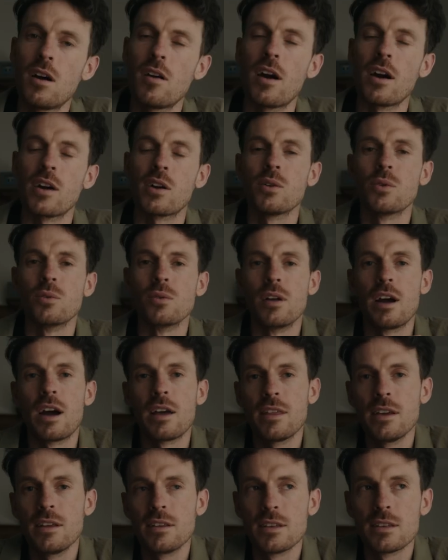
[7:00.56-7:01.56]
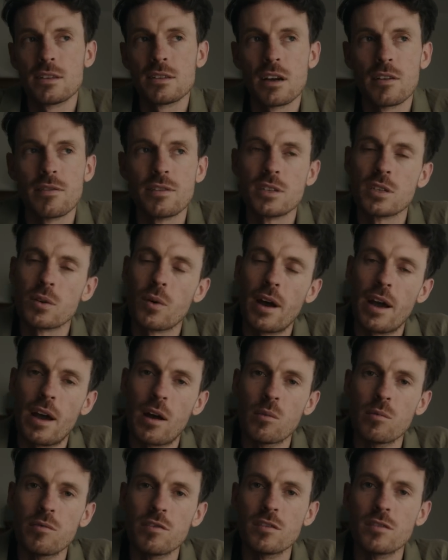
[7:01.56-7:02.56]
Alright, cool. I think this stuff is quite
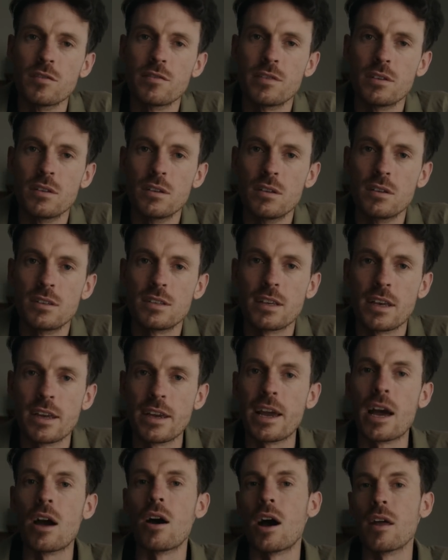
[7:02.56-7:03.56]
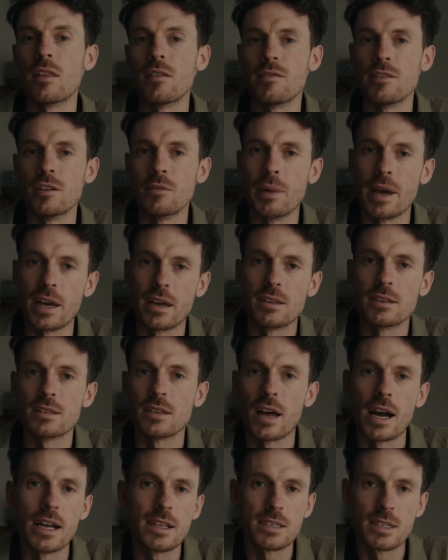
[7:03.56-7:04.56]
helpful for seeing how other filmmakers
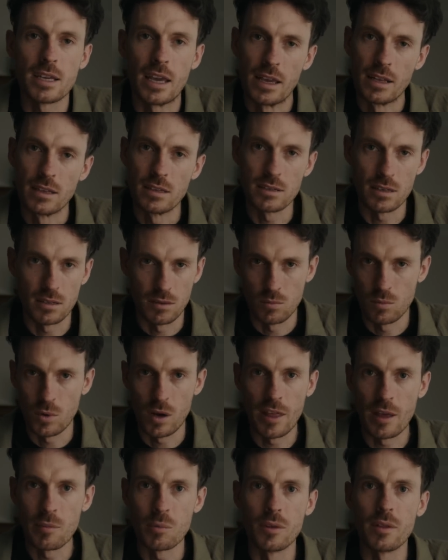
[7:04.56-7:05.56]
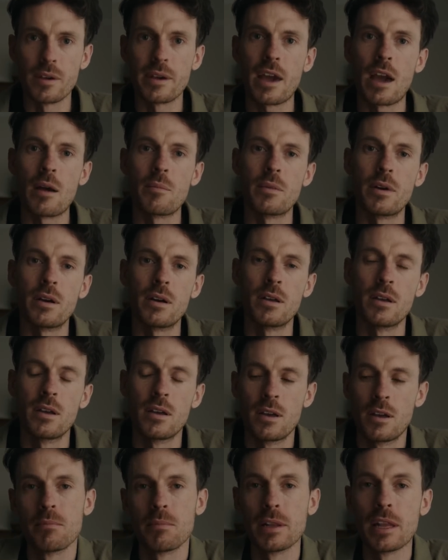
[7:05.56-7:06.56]
light scenes and where they put the camera.
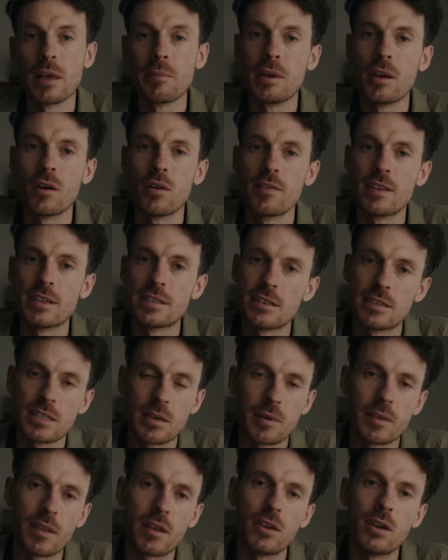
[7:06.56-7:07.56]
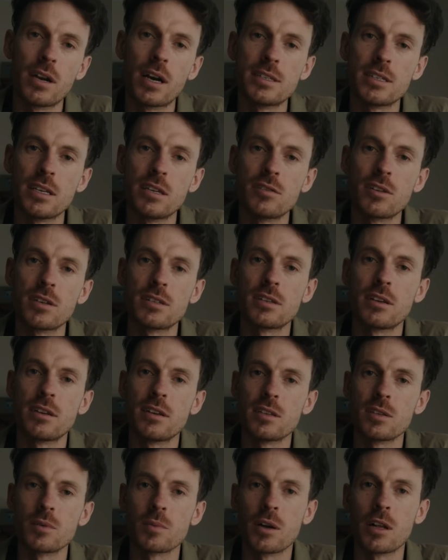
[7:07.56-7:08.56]
But let me know if this is something that you guys are interested
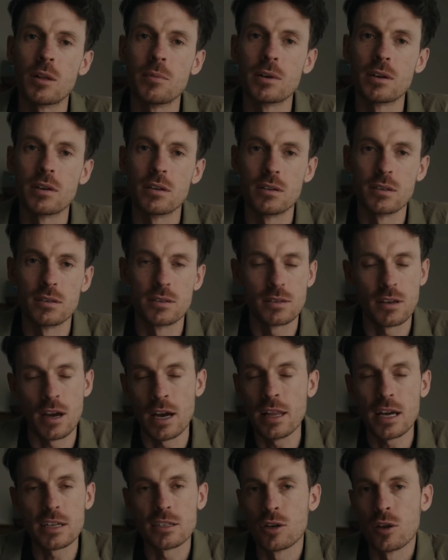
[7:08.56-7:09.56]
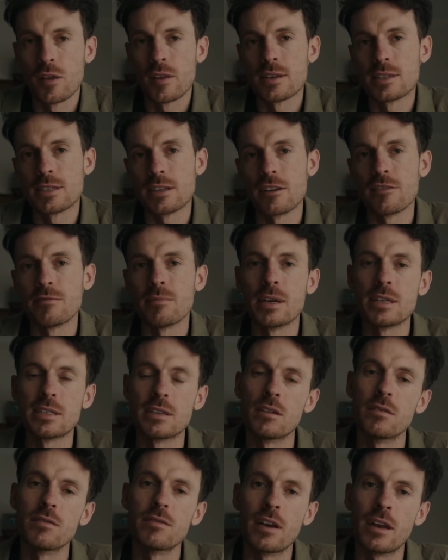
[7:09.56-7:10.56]
in as well, because I like to do this stuff
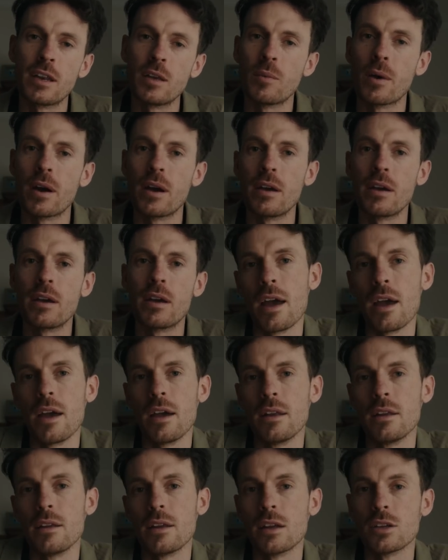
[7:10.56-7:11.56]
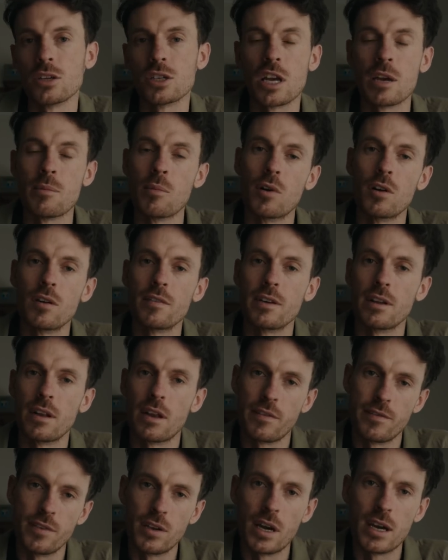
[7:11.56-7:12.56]
myself anyway, and I'll share more of it
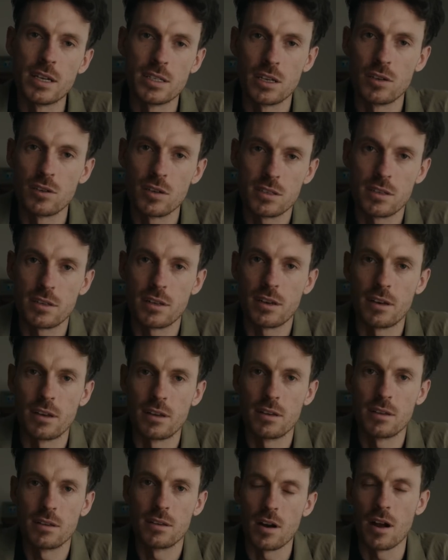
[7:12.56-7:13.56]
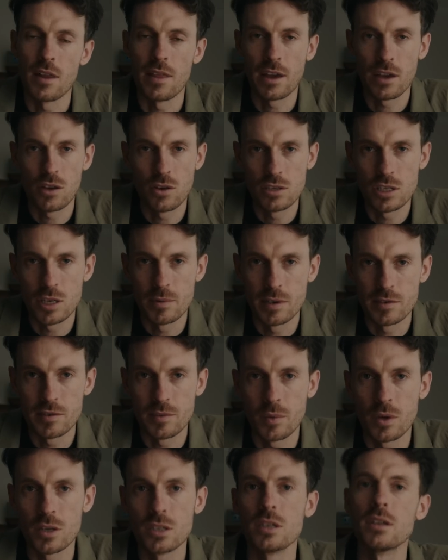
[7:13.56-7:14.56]
if you guys are interested in it. Alright, thank you so much
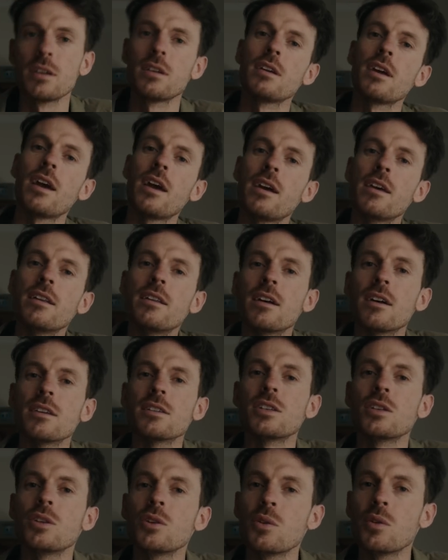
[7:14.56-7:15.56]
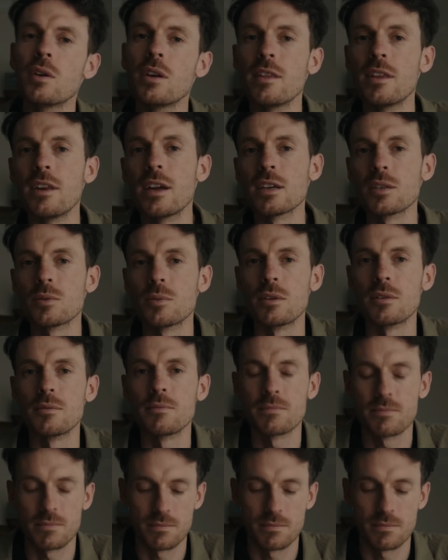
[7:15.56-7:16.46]
for watching, and I'll see you in the next one.